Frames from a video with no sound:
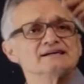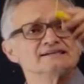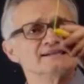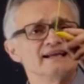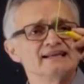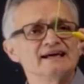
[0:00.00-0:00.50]

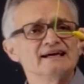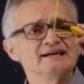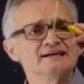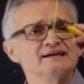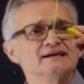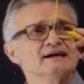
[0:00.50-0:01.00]

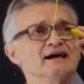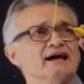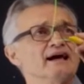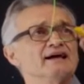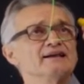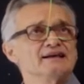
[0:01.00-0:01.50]
setting,
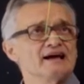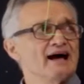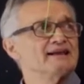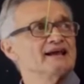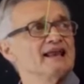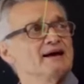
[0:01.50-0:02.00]
and yeah,
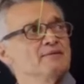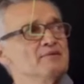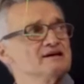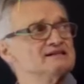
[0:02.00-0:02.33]
the lemma